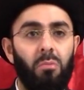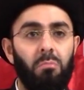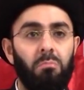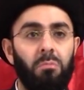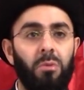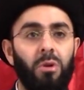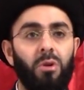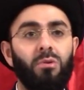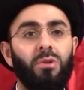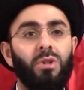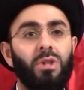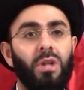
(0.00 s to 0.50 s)

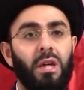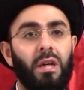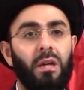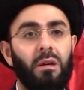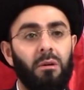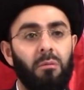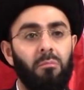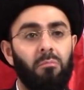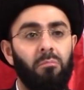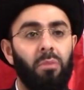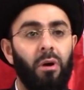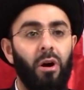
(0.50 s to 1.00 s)

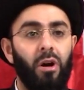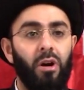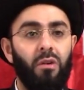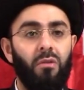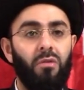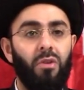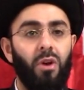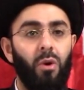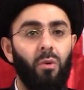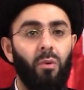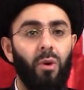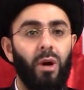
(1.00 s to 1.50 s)
music part
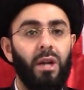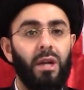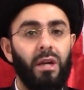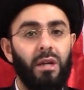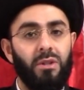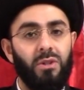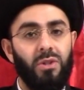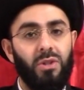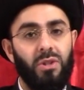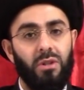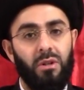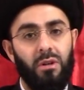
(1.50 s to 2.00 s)
of their
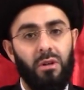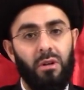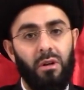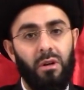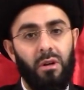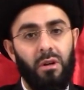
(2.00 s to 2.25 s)
weddings